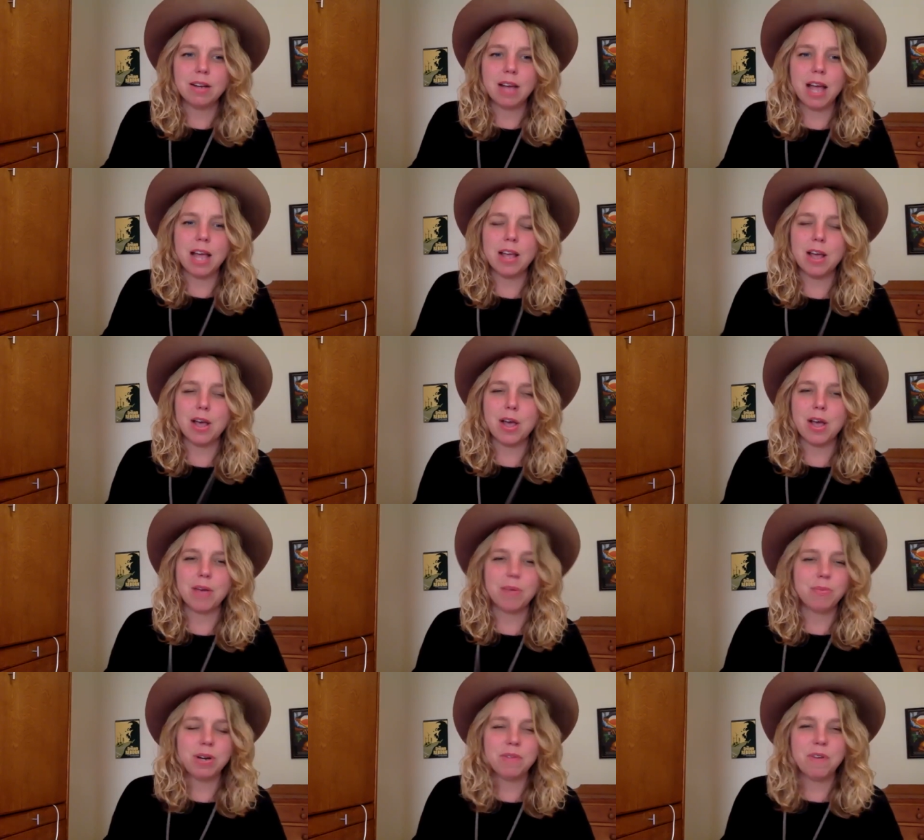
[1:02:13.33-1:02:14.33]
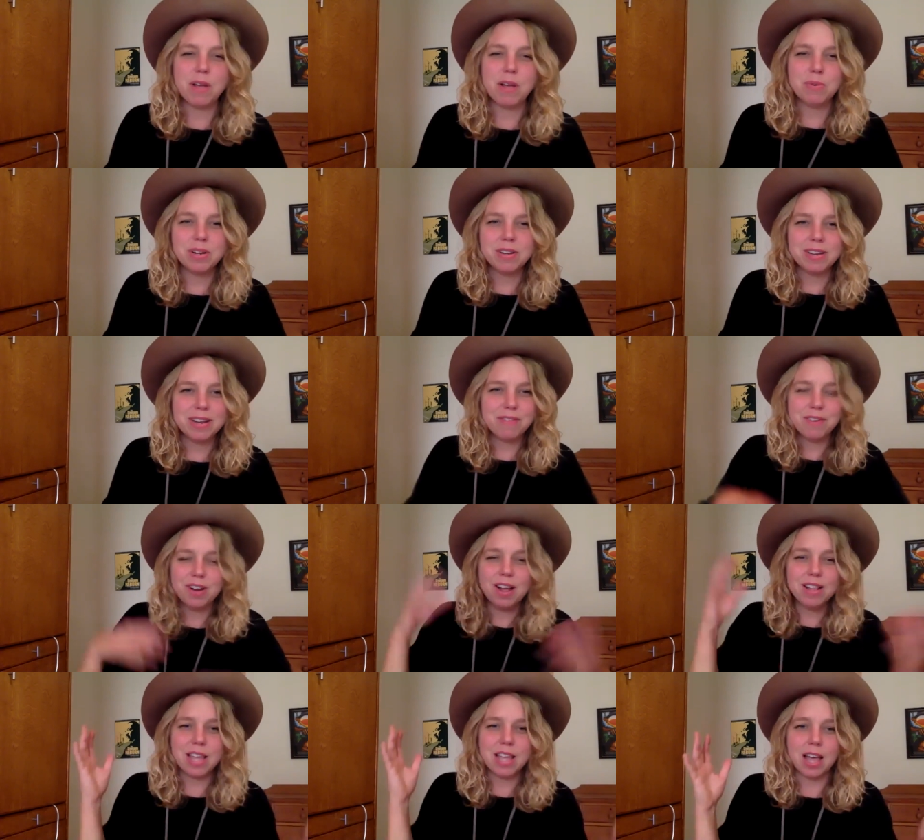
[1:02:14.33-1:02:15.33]
I what if I would have never
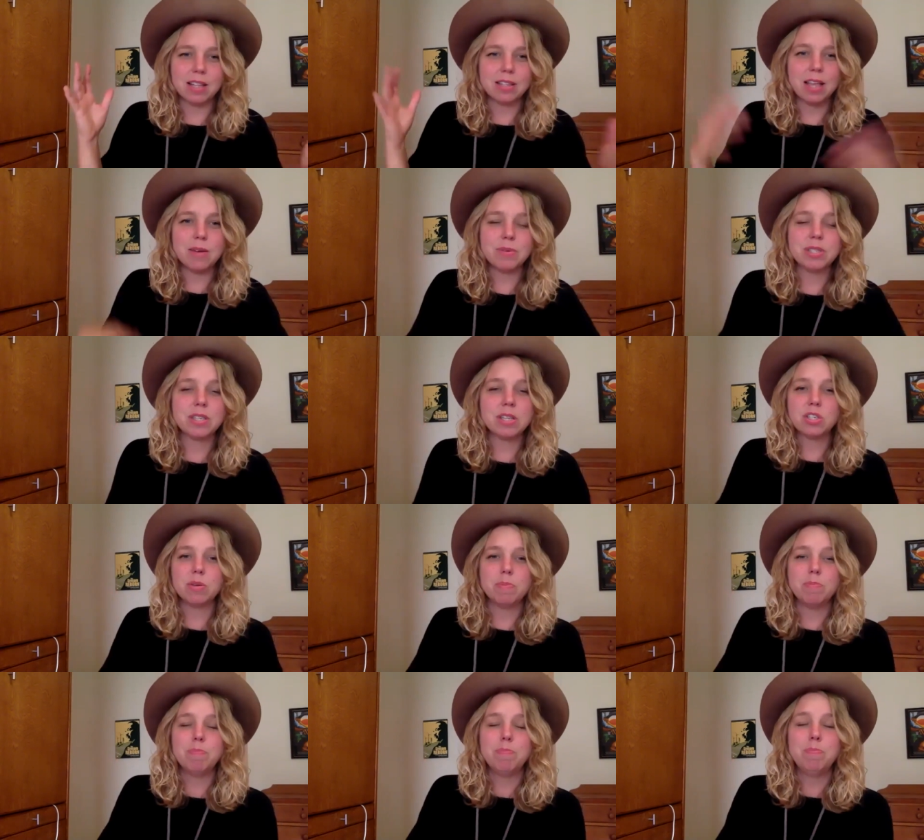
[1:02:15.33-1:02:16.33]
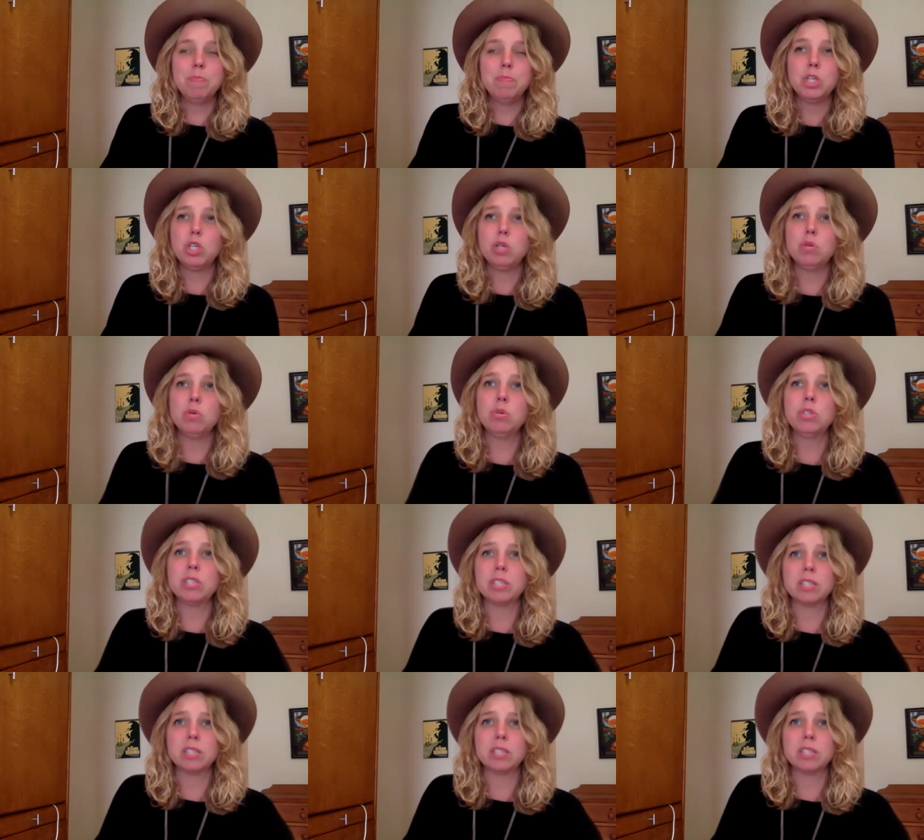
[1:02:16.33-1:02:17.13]
got that? That was such a huge